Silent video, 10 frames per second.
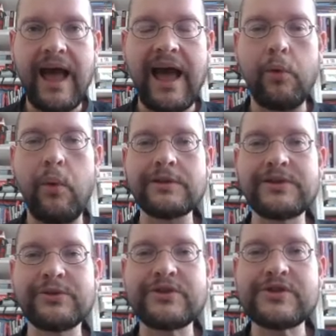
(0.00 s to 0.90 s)
don't
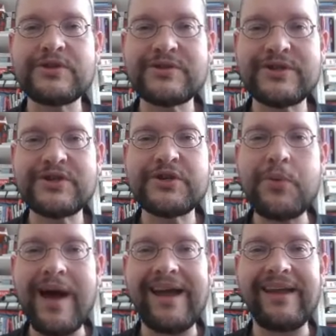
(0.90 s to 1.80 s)
want to
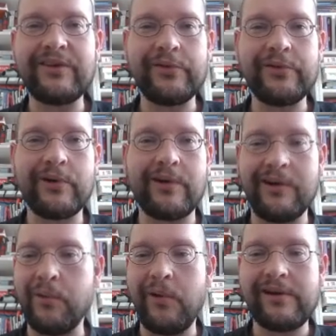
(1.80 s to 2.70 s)
tread on your
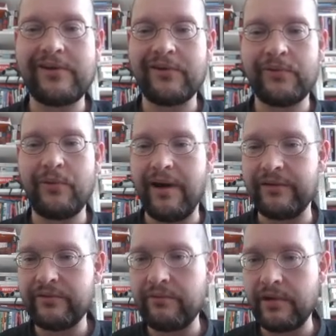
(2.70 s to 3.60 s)
workers'
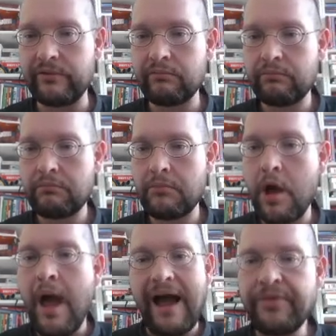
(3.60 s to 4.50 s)
rights, right?
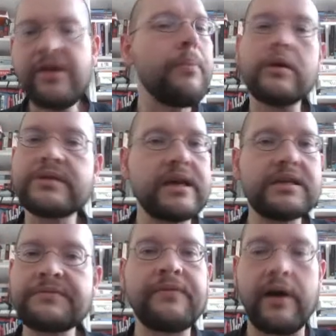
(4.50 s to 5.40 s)
I think Monday
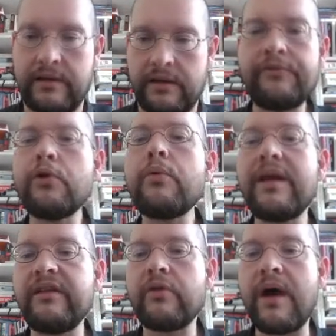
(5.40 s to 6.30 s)
is fine. If you're
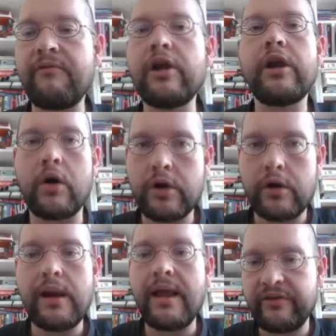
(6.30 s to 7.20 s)
ready to have a
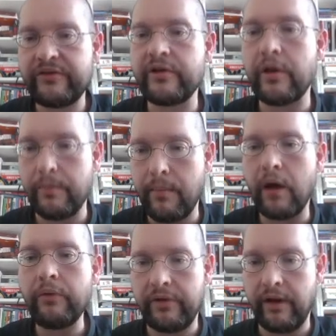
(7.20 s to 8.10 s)
longer lesson on
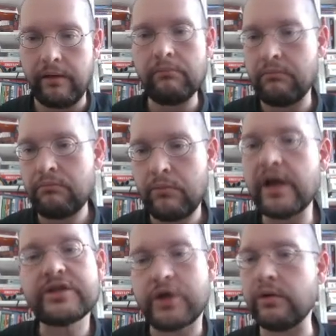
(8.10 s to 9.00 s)
Monday,
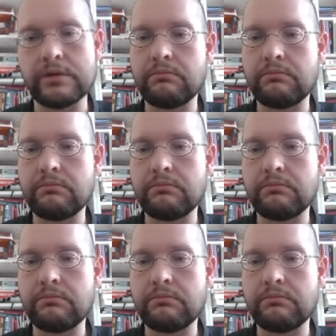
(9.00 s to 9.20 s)
it's good.